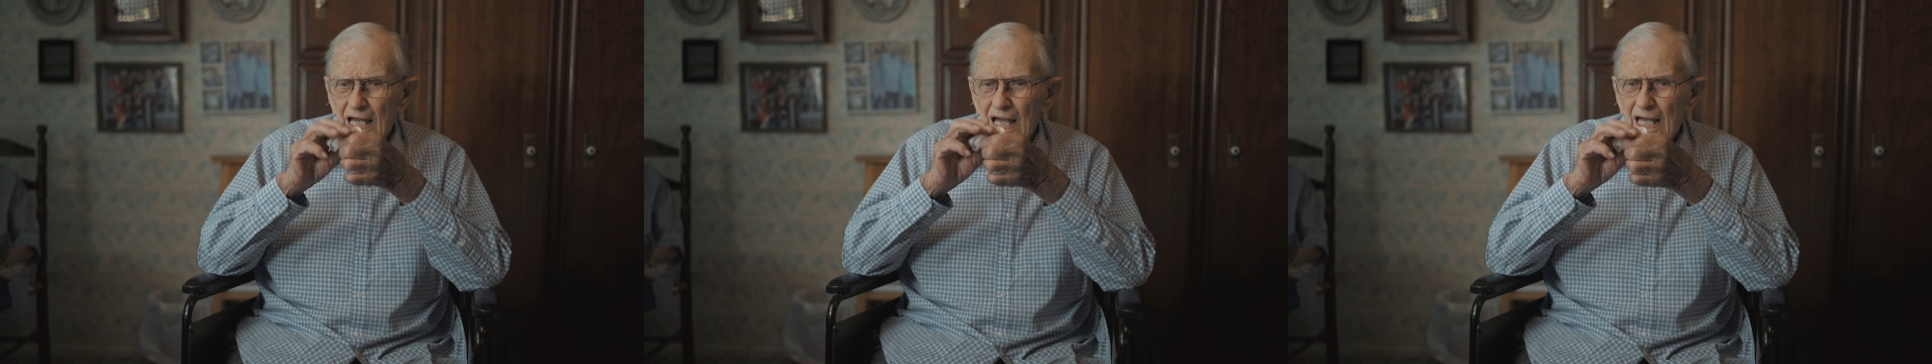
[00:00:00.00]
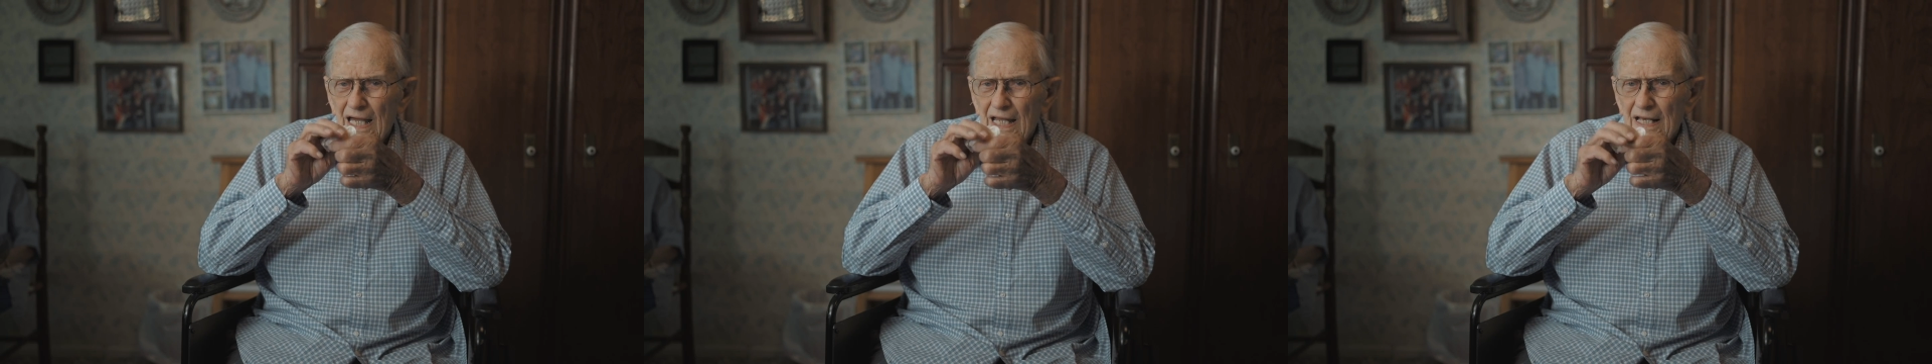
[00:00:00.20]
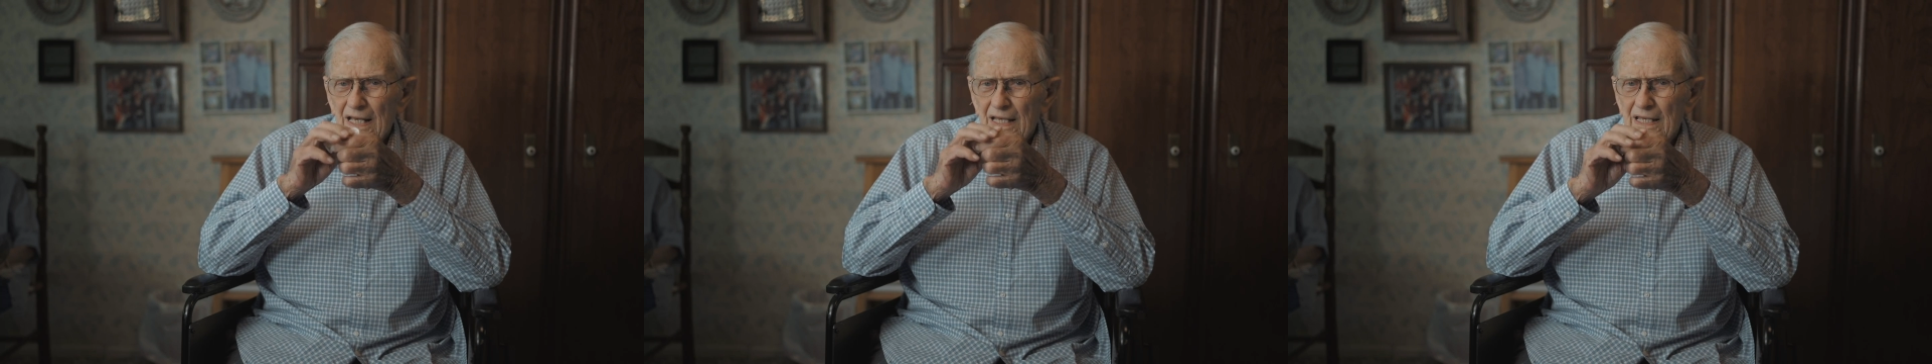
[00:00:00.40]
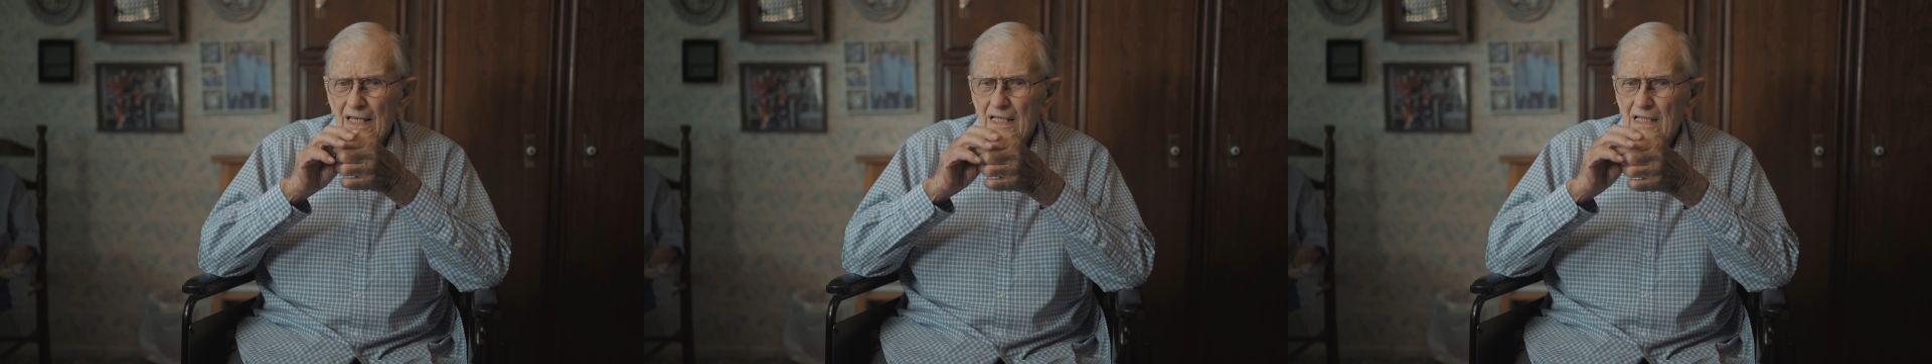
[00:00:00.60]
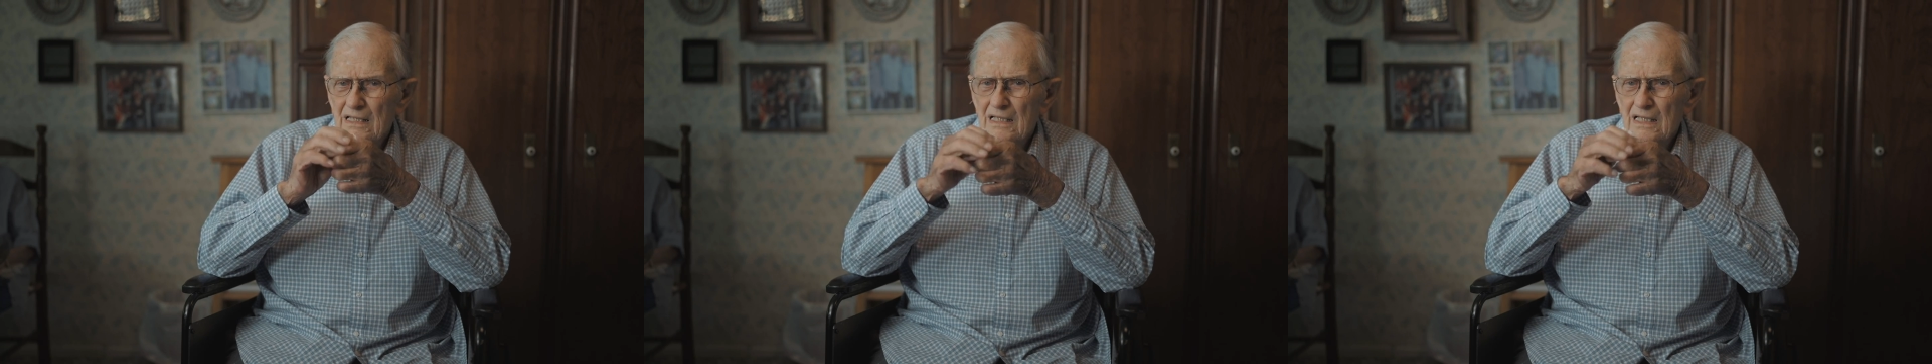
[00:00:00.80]
And
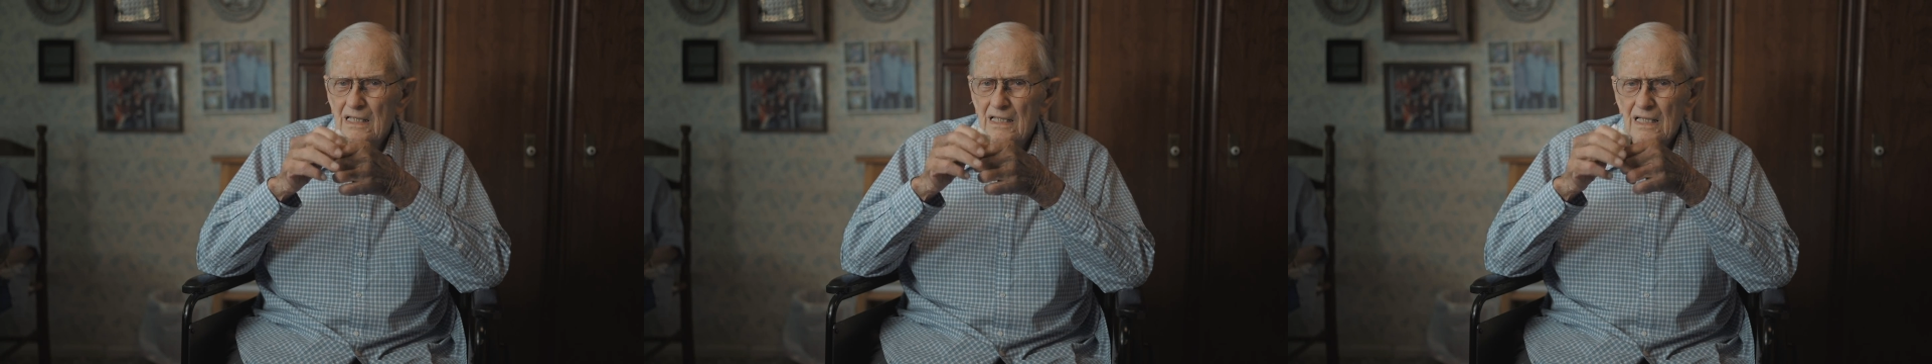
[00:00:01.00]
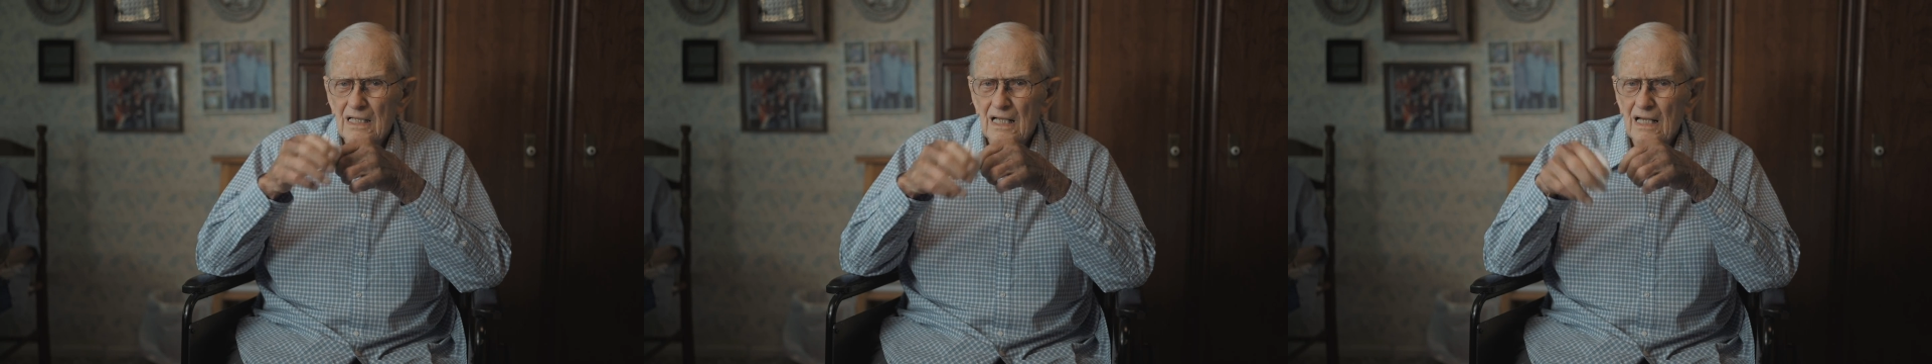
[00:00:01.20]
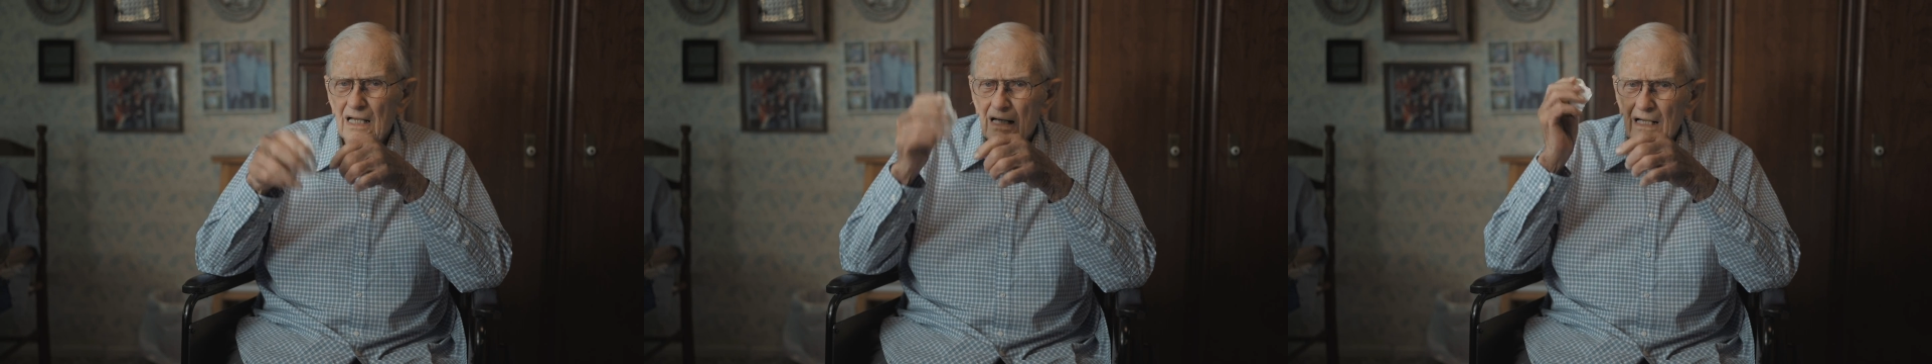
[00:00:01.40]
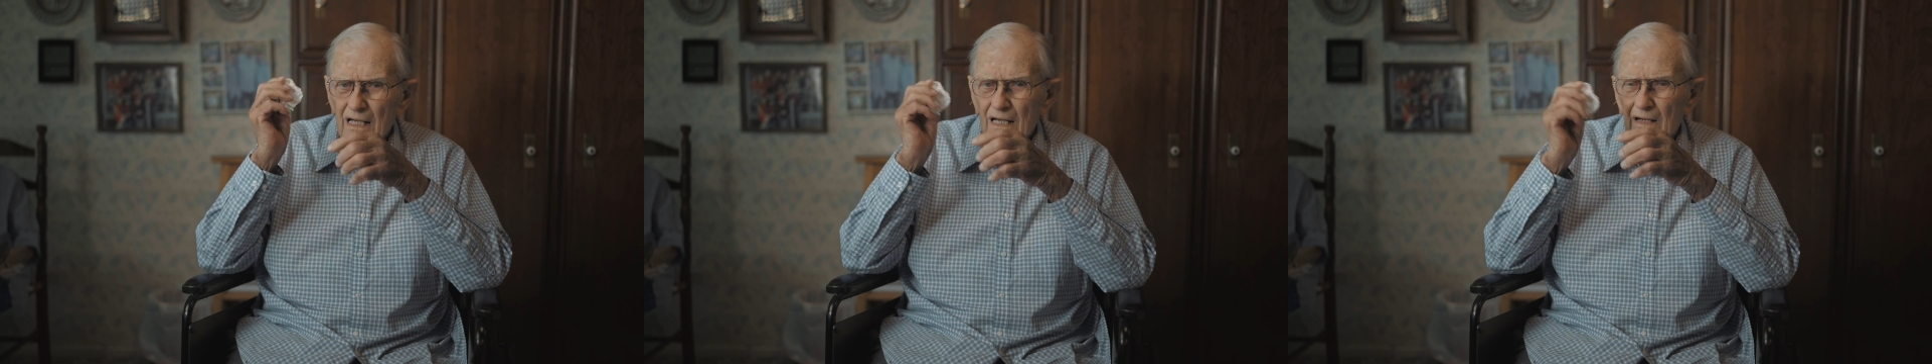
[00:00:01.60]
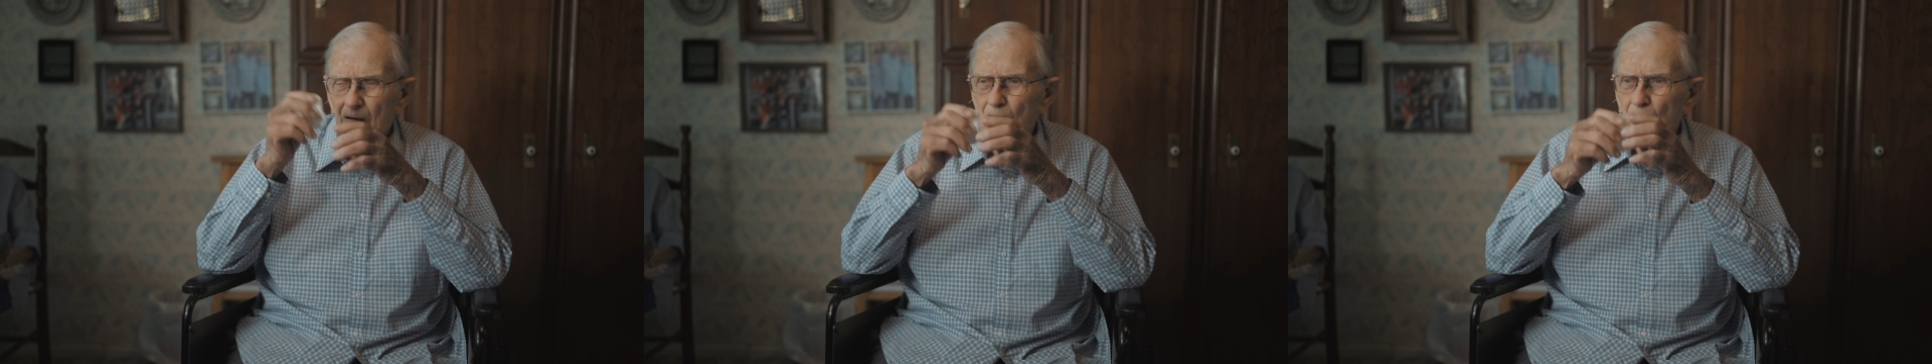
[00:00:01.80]

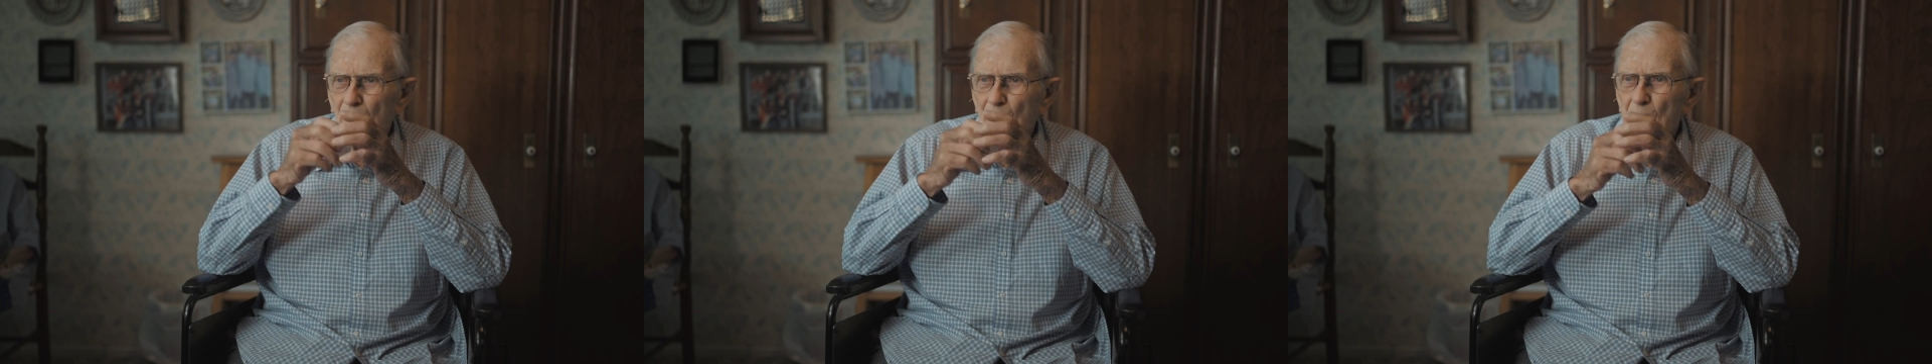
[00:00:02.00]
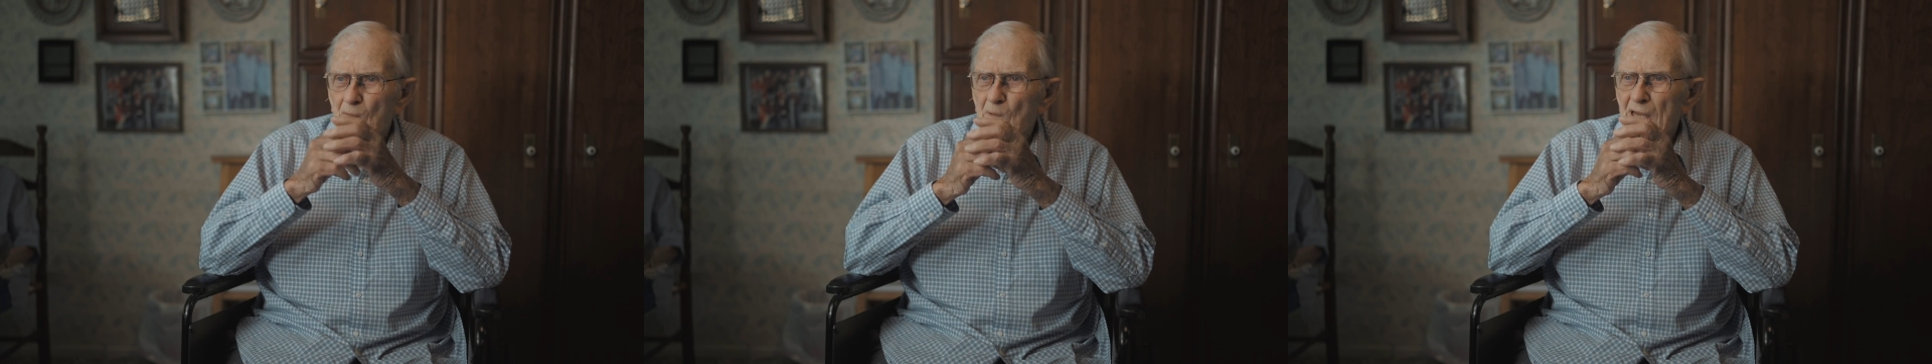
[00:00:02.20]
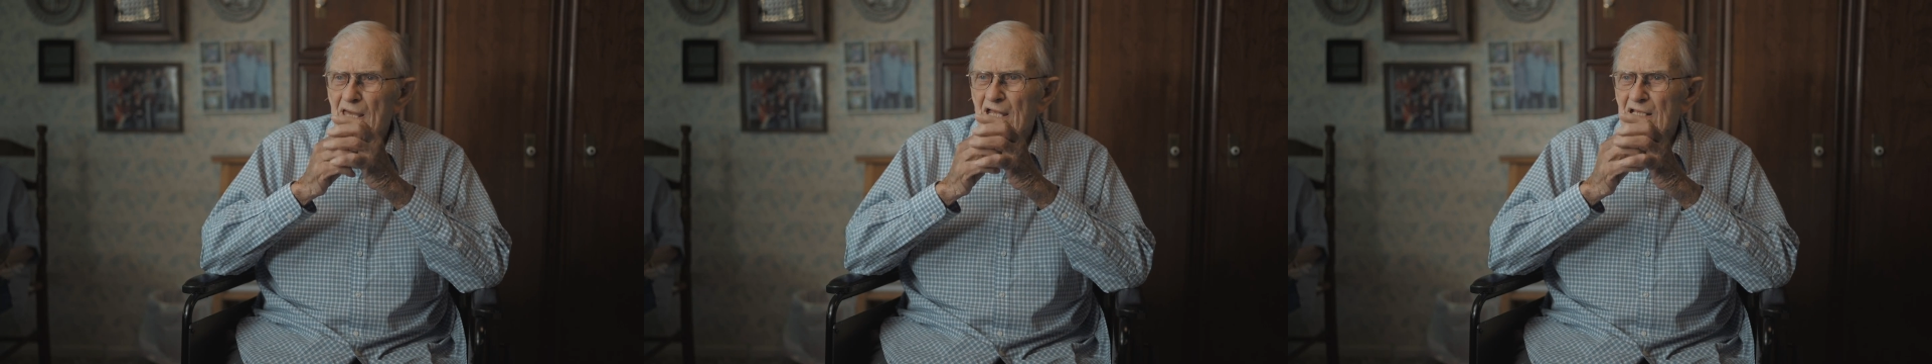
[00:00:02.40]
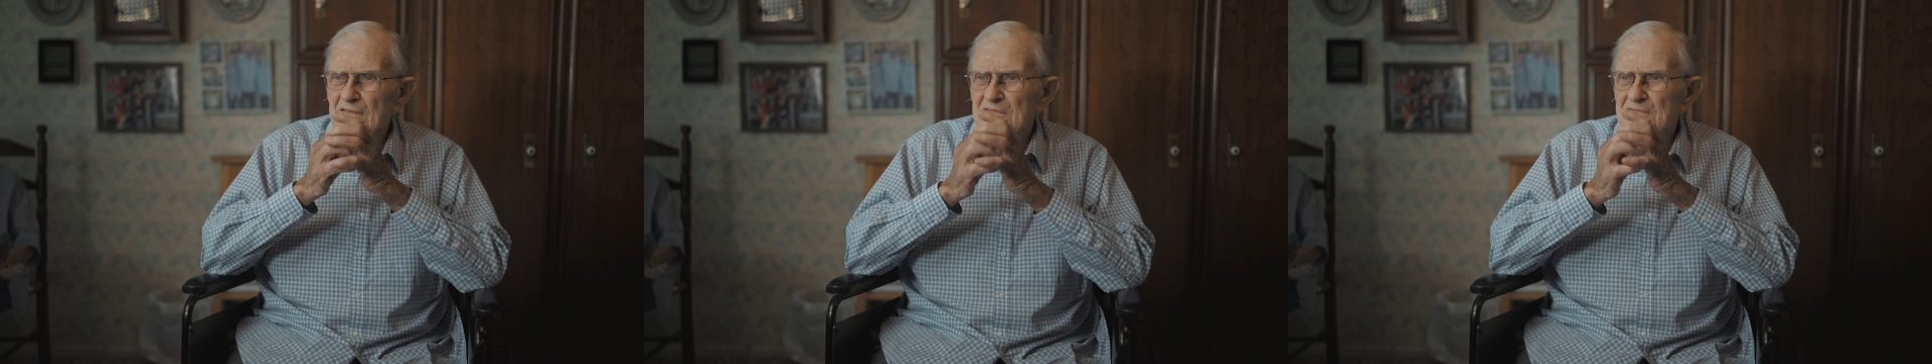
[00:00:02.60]
away we went.